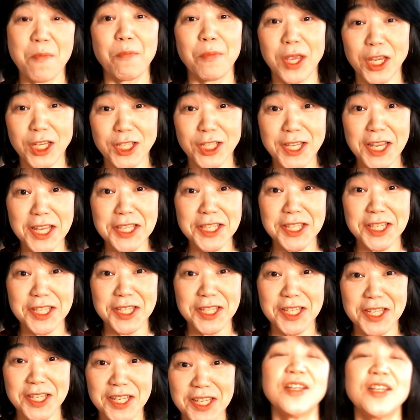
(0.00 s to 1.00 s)
Make
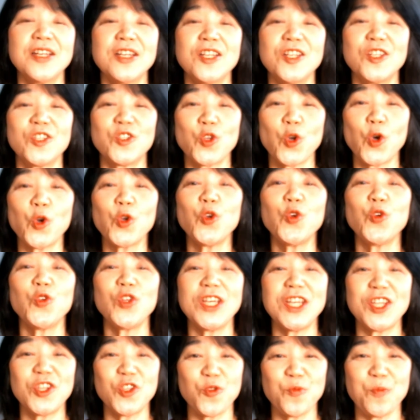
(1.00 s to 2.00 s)
sense? So you
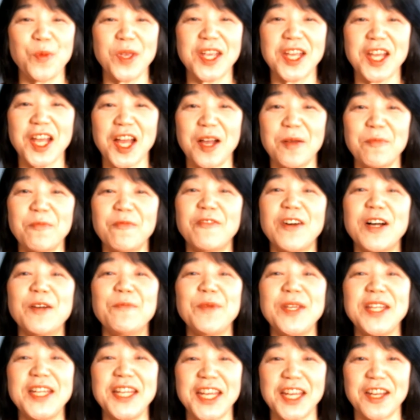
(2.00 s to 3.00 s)
need to become
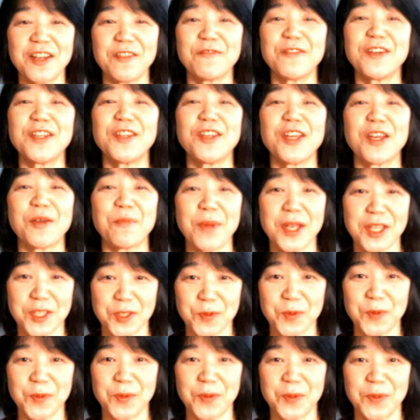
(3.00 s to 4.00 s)
familiar with your
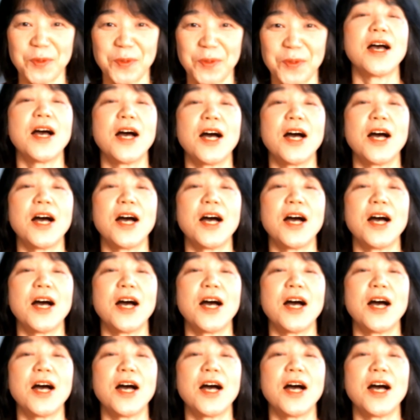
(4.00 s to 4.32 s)
muscle.